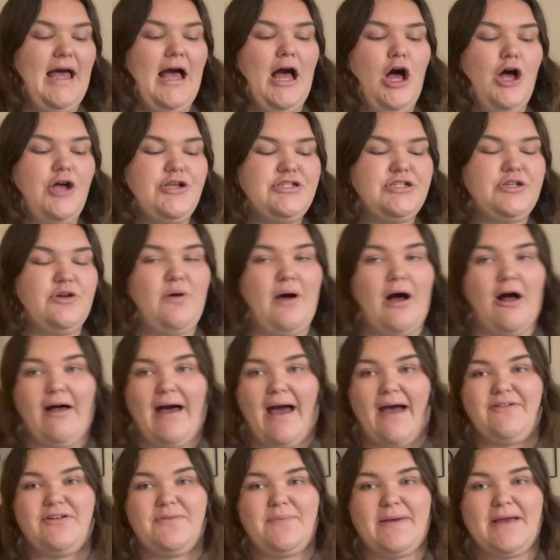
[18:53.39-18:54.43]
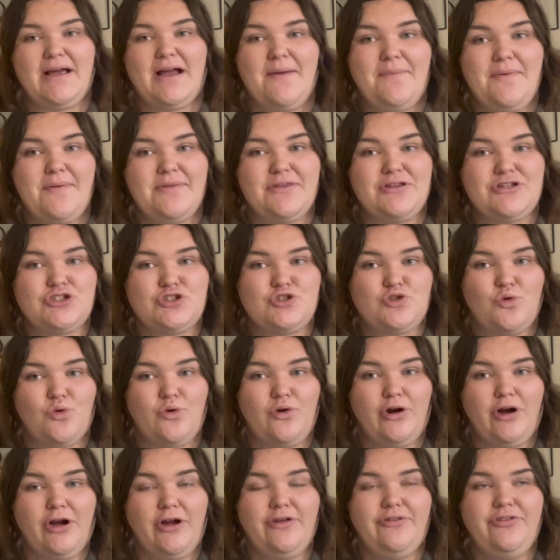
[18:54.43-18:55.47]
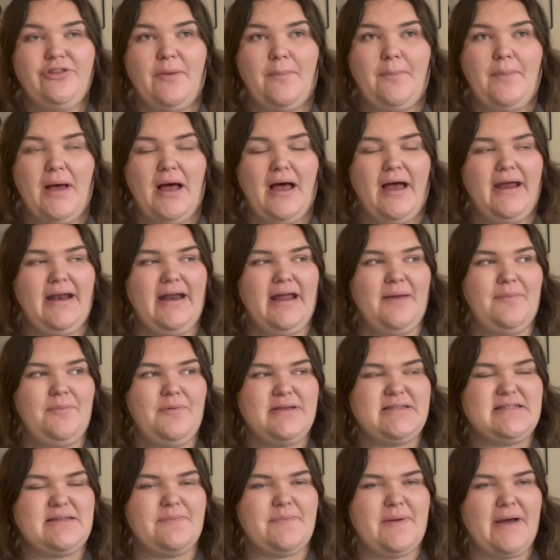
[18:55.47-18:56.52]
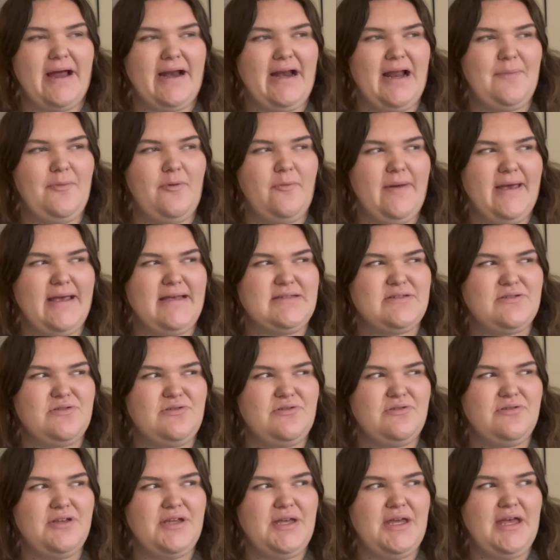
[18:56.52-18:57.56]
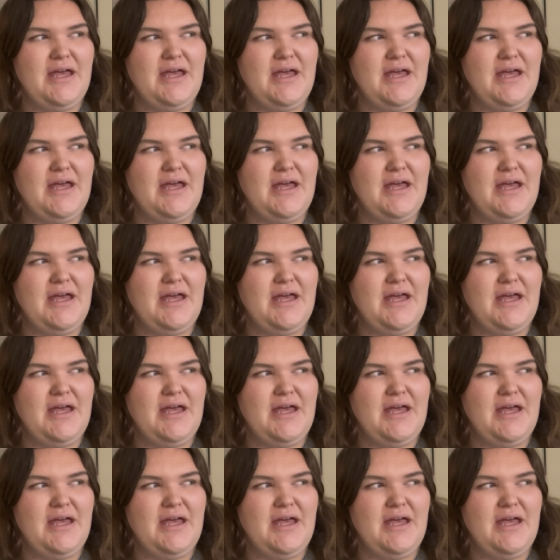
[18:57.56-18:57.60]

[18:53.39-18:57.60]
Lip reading: Also, I'll have to pick up at the store the pineapple, is it pineapple basil?